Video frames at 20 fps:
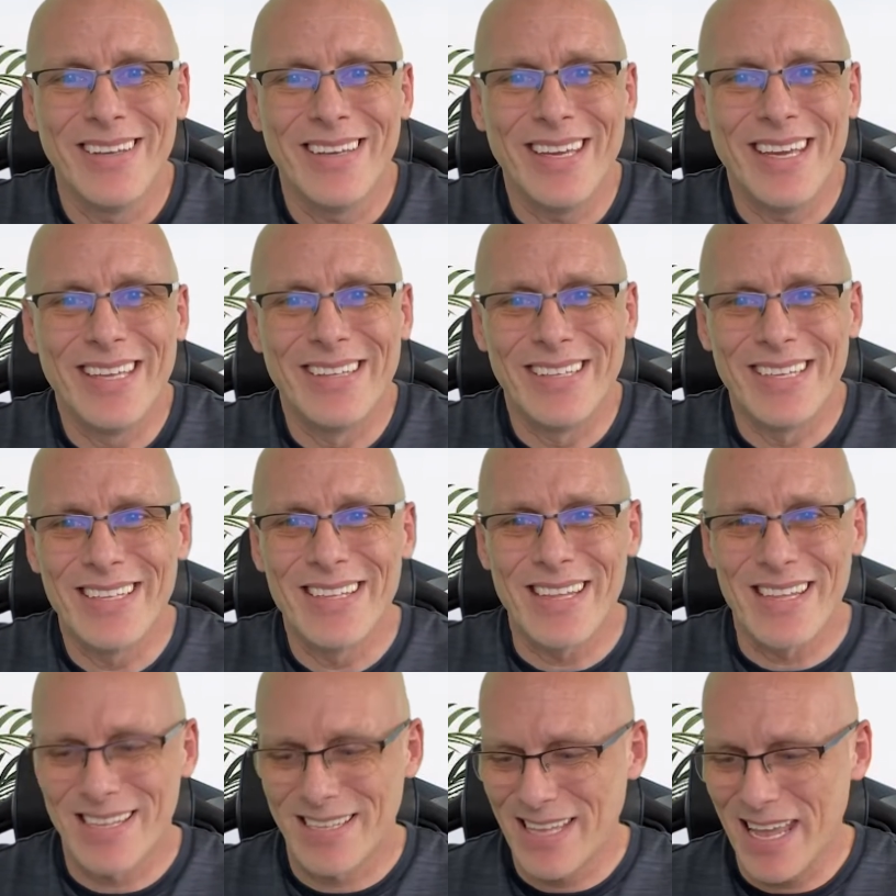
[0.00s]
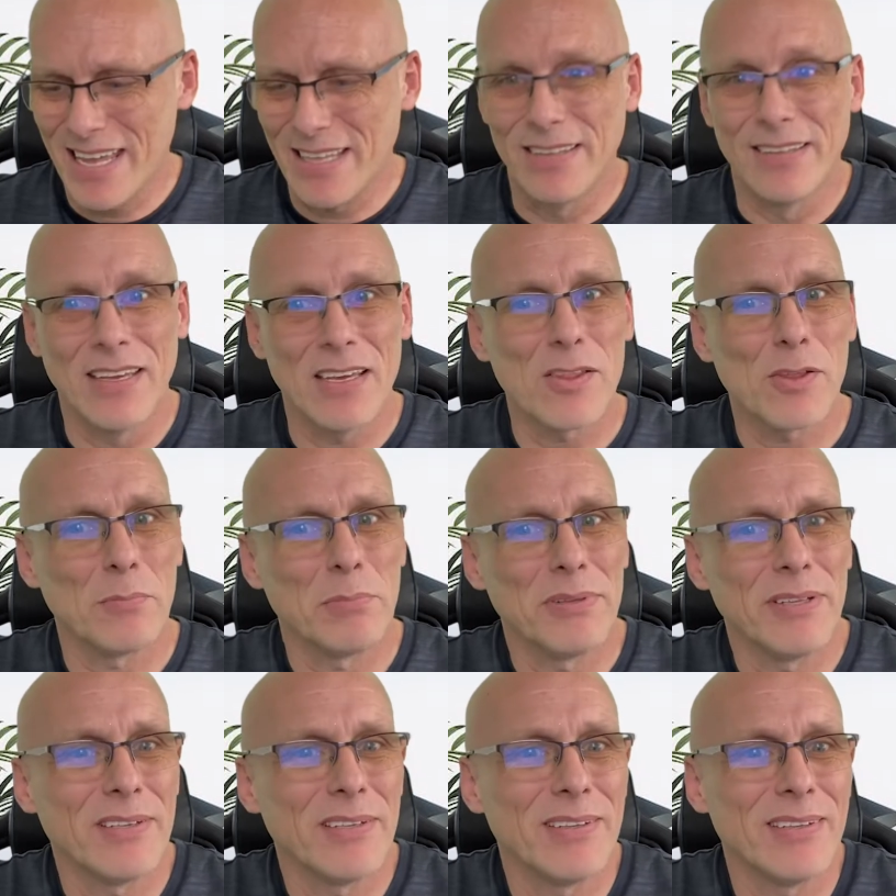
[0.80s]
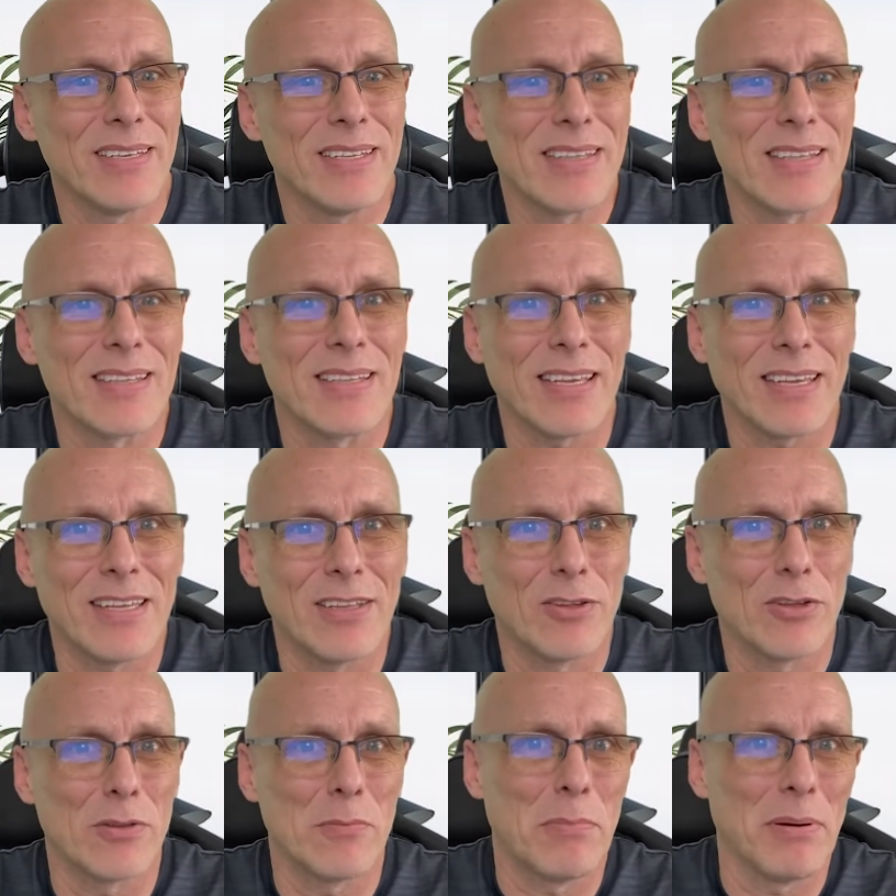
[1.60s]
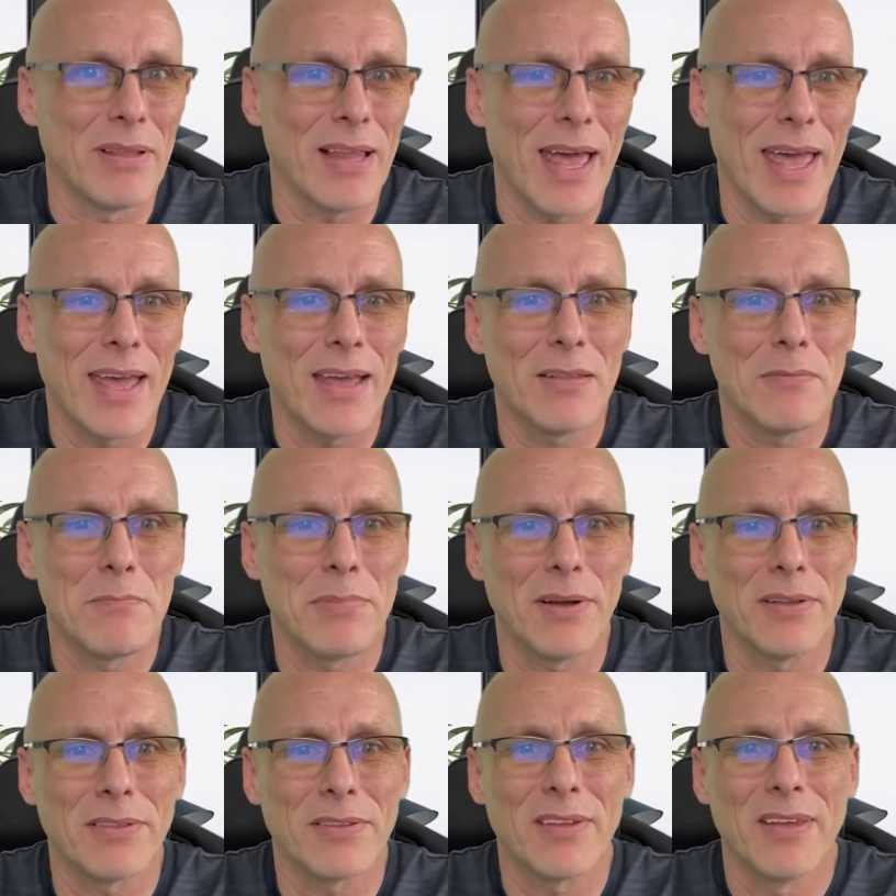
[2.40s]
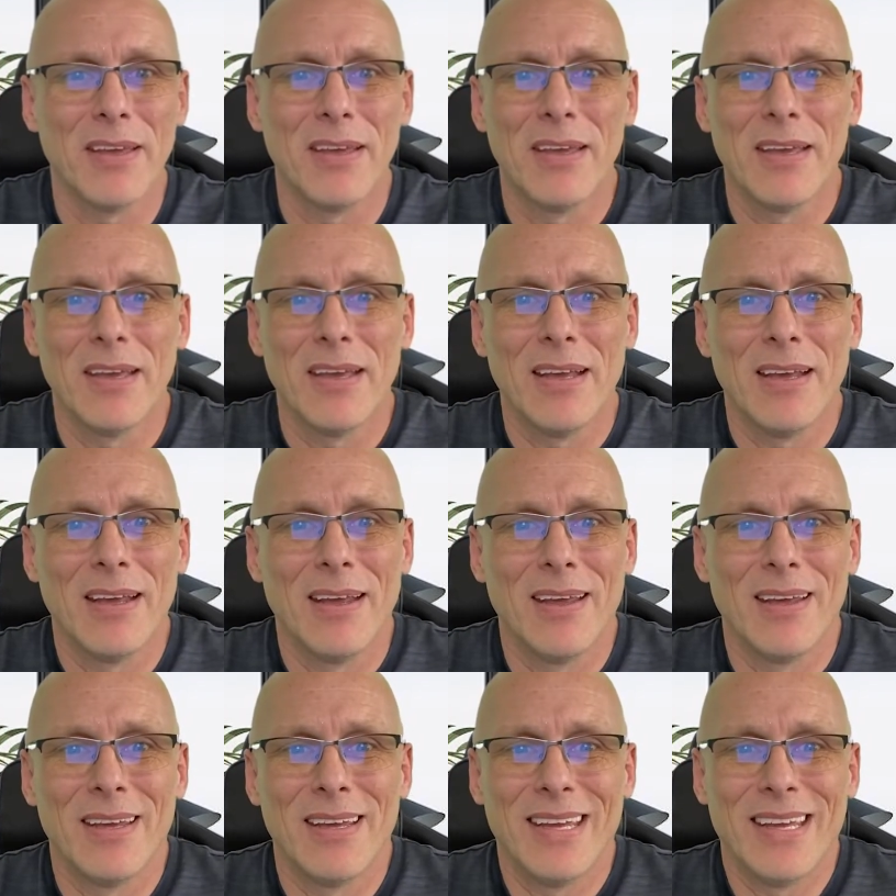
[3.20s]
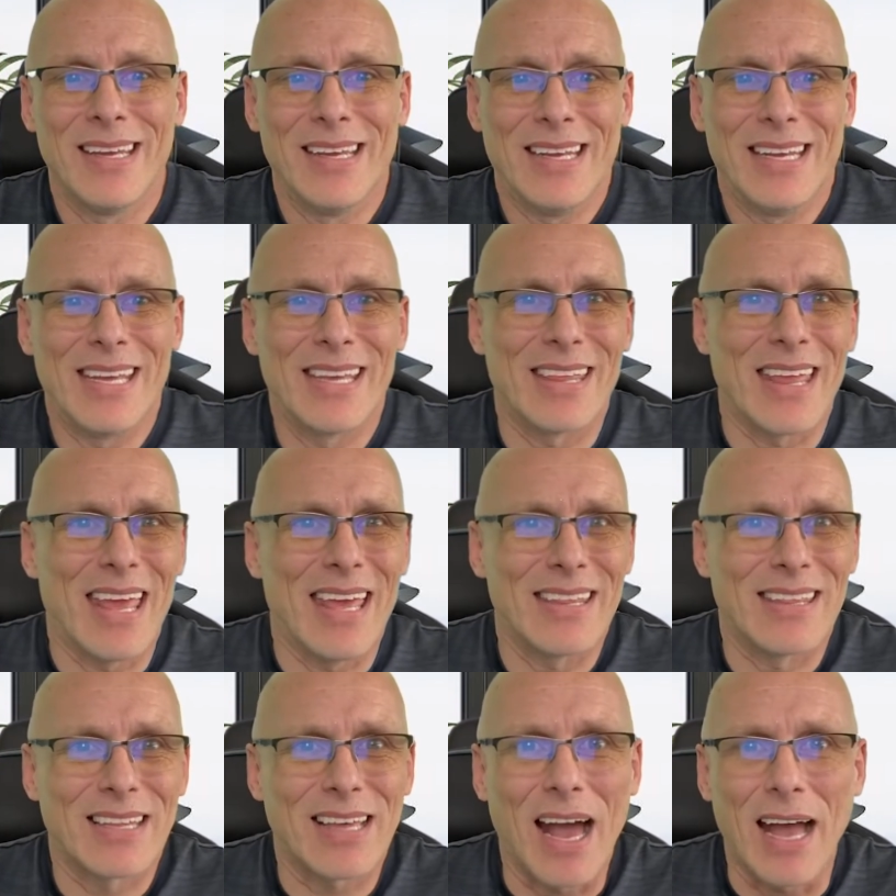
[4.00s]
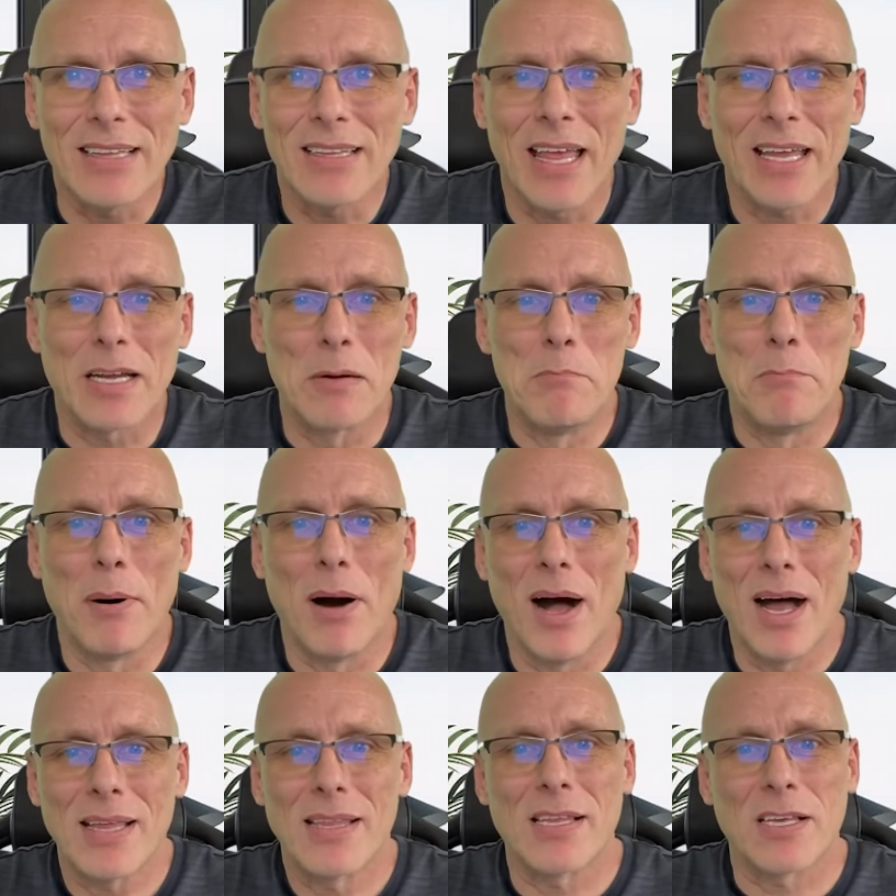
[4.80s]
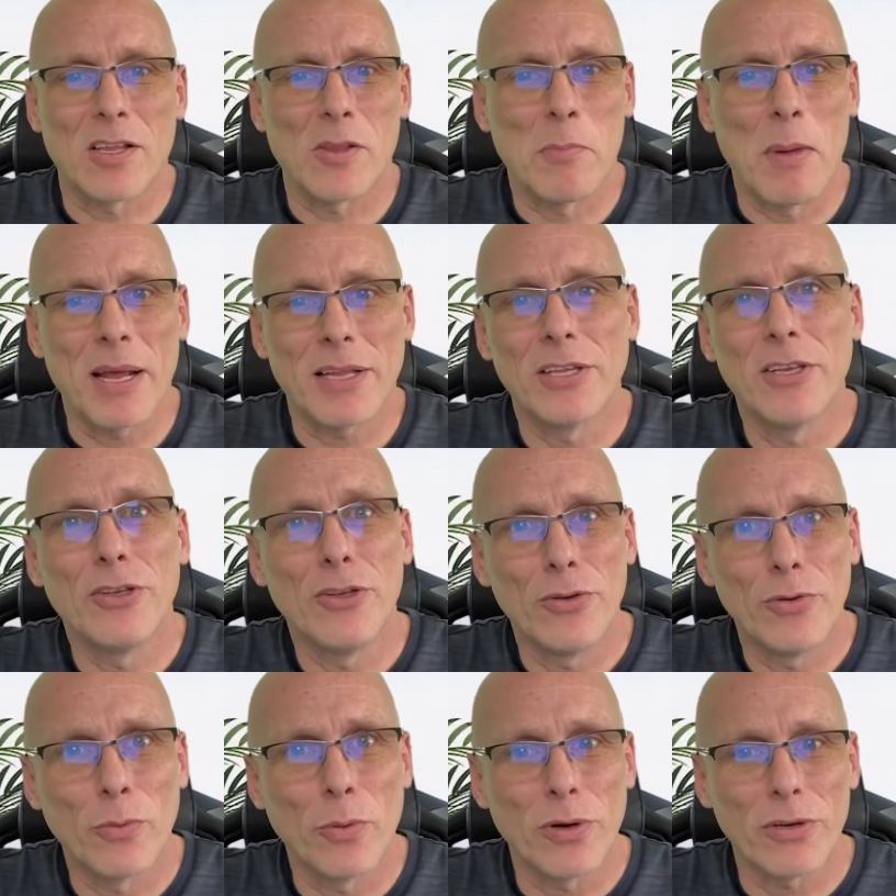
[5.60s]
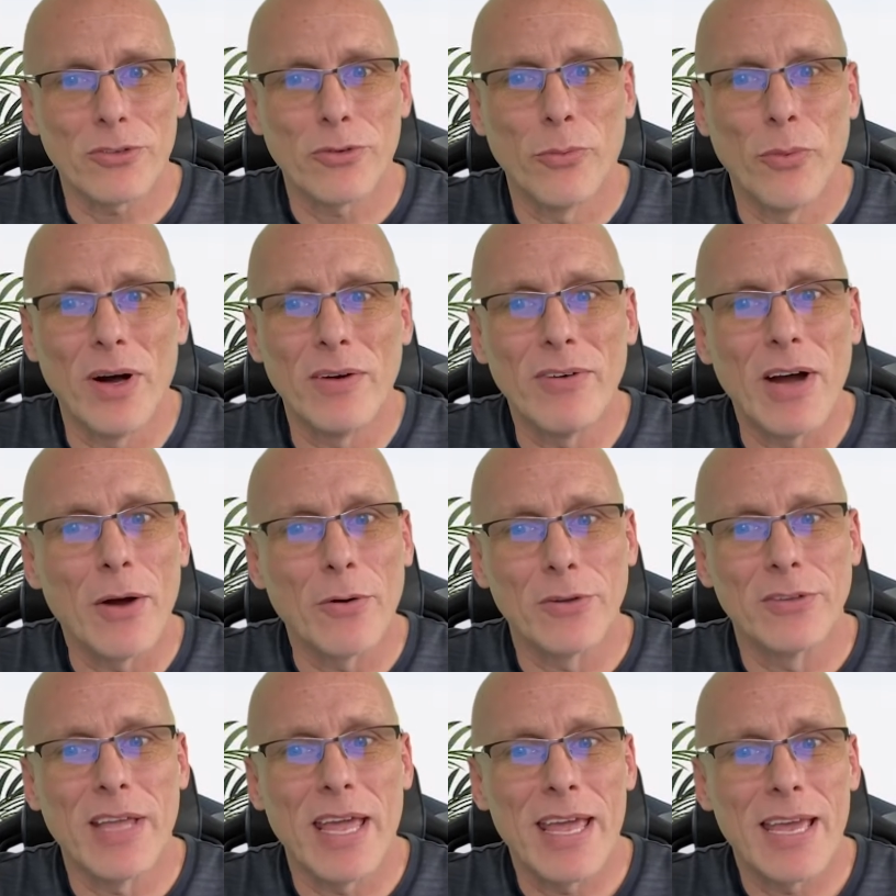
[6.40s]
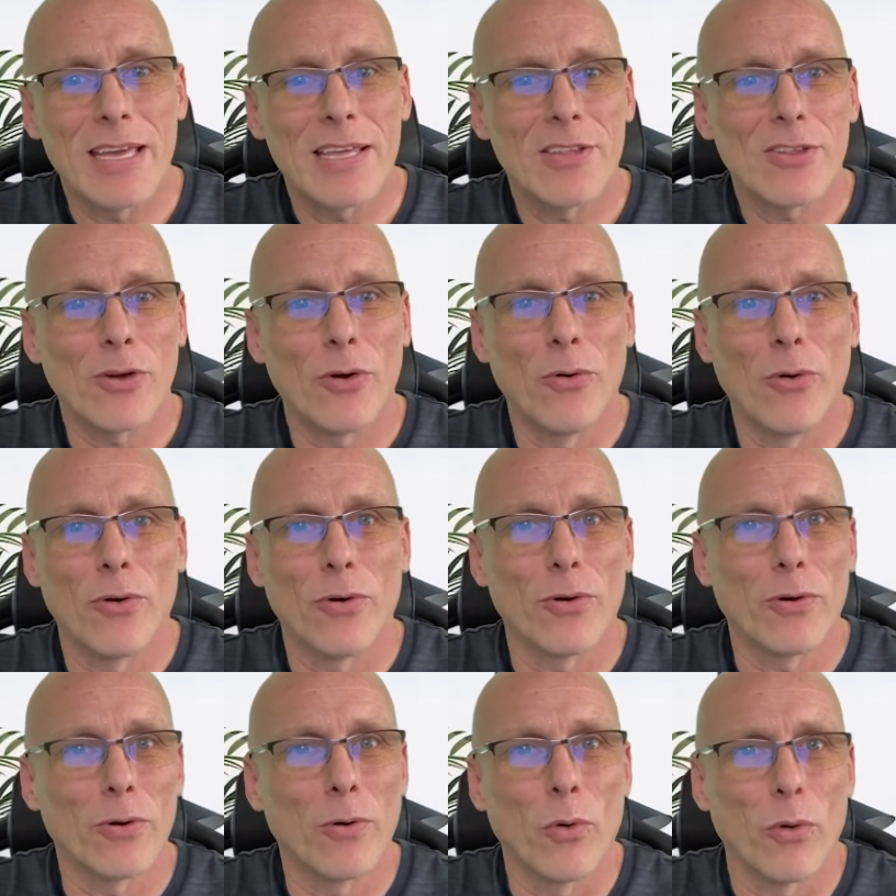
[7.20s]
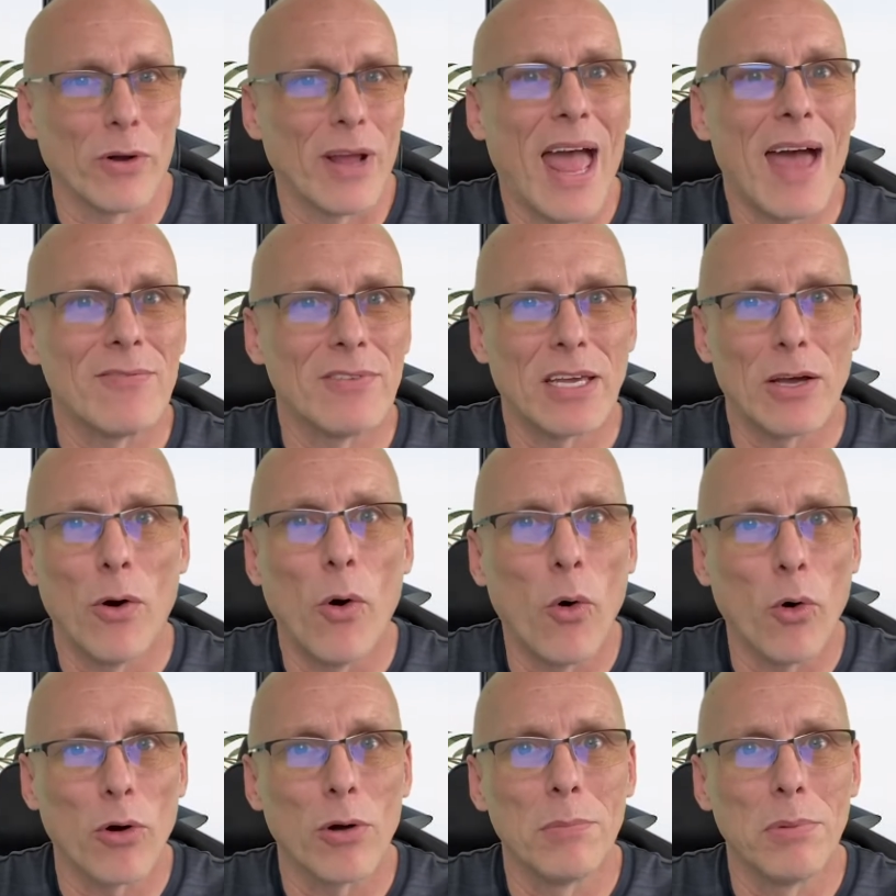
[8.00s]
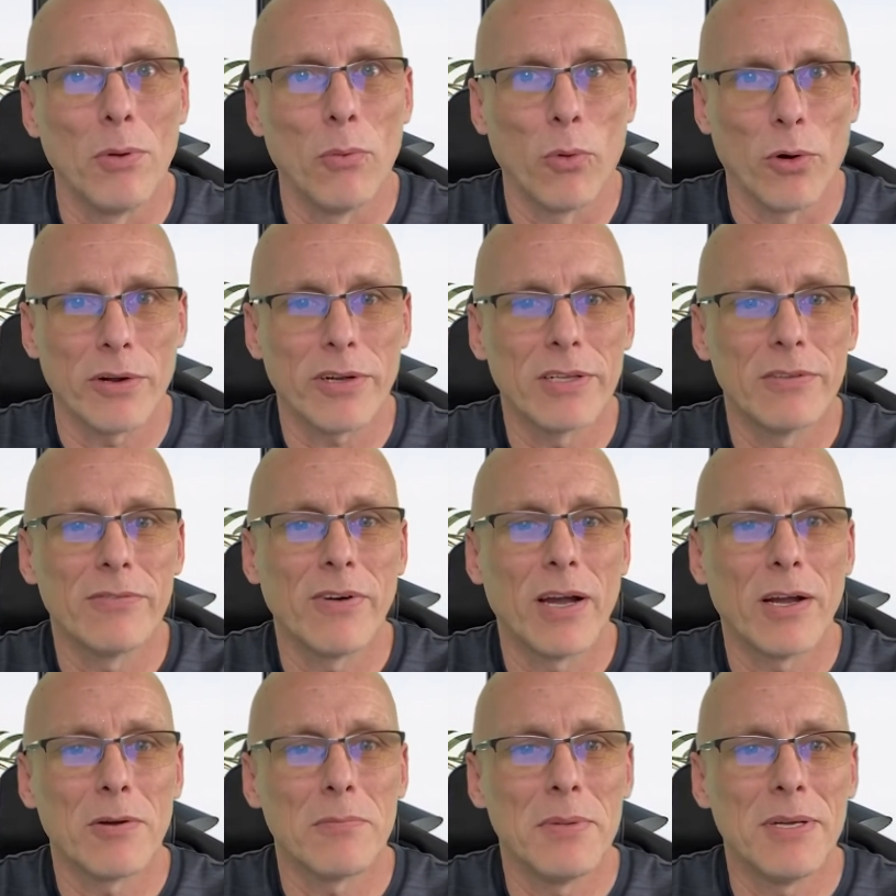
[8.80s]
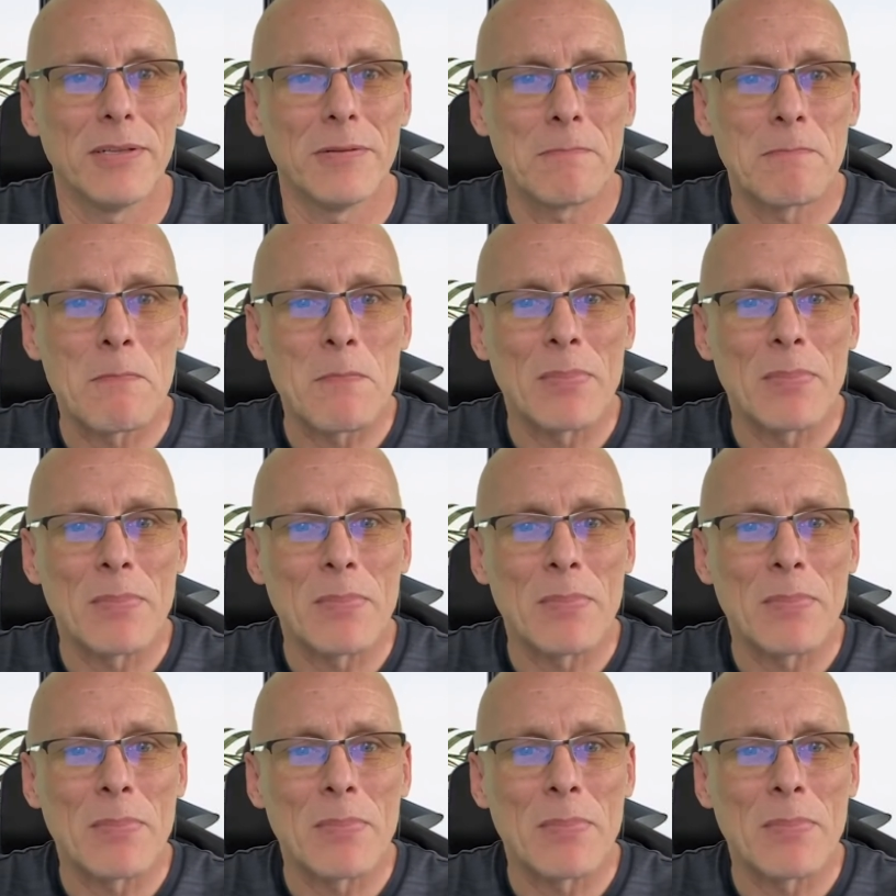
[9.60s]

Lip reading: and didn't stay disciplined in sticking to the plan, but it's kind of like a boss expecting you to work 12-hour days or having a horrible work environment.